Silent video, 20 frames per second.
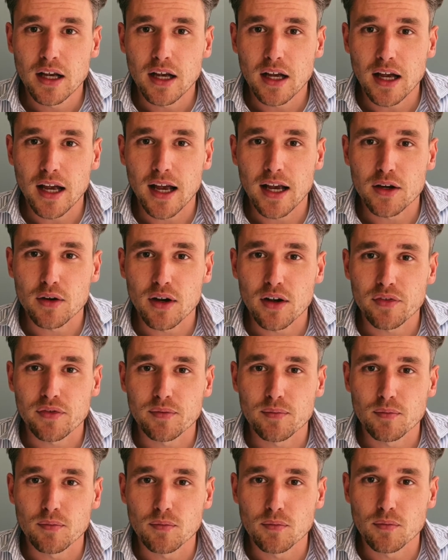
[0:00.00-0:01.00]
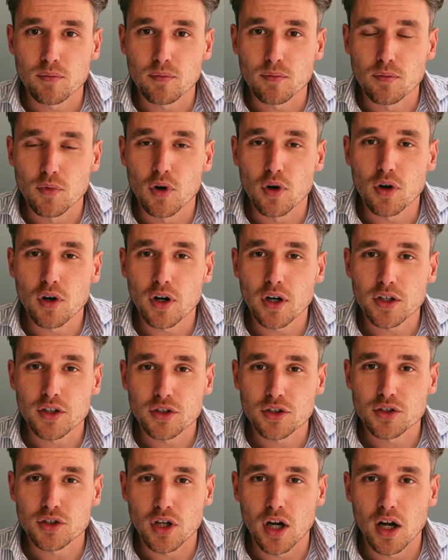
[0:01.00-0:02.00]
and you have more
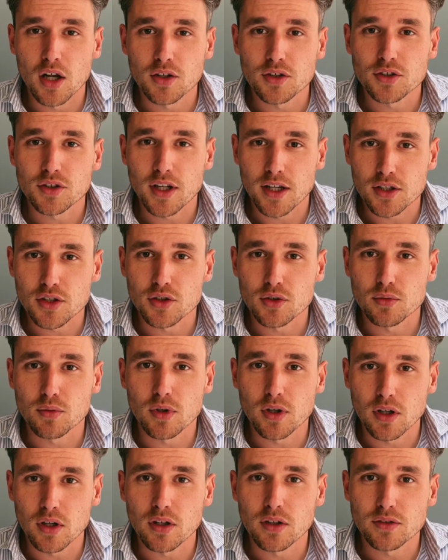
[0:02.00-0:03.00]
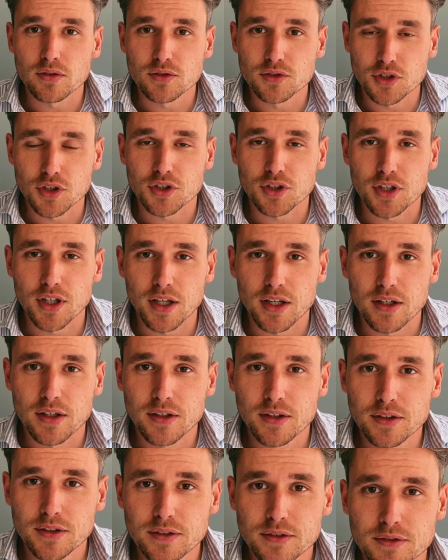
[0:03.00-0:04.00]
chance that you will succeed.
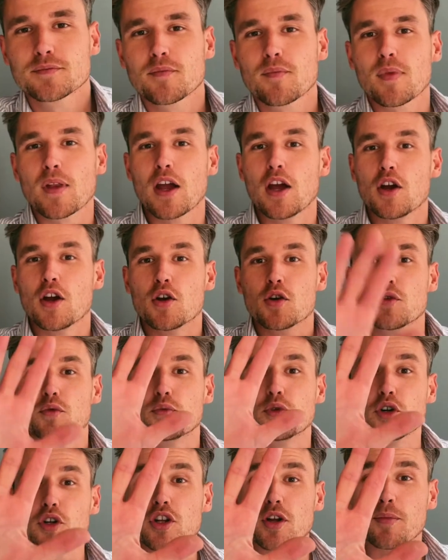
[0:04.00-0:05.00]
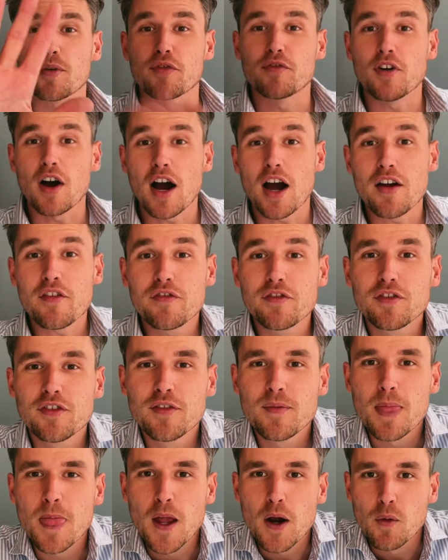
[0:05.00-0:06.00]
Rule number 5,
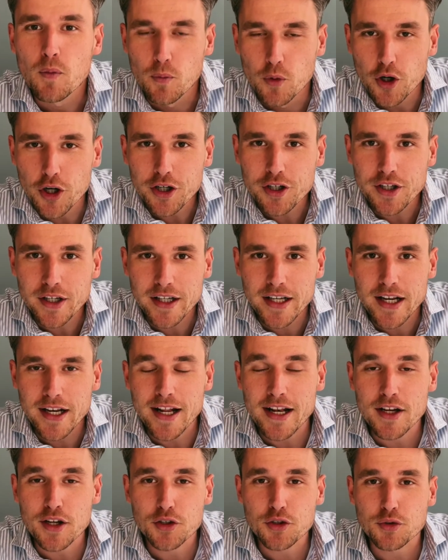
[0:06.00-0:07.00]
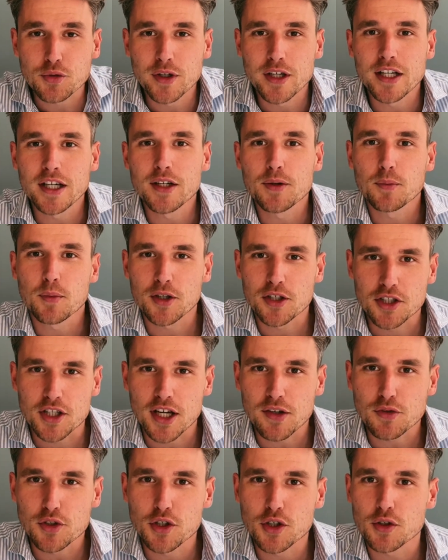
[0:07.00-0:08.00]
work in an industry which
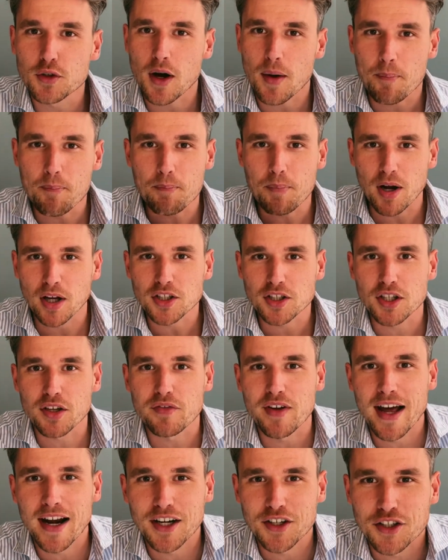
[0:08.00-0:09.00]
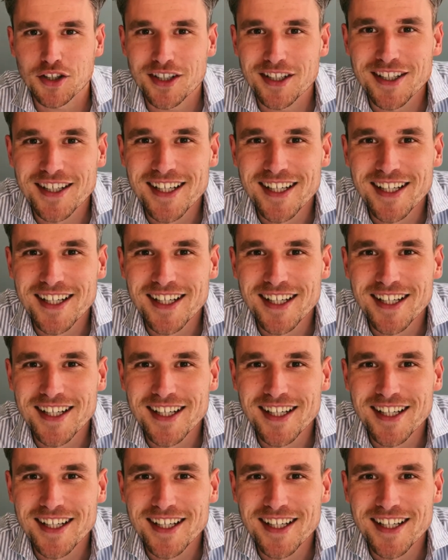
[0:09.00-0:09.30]
gives you a positive energy.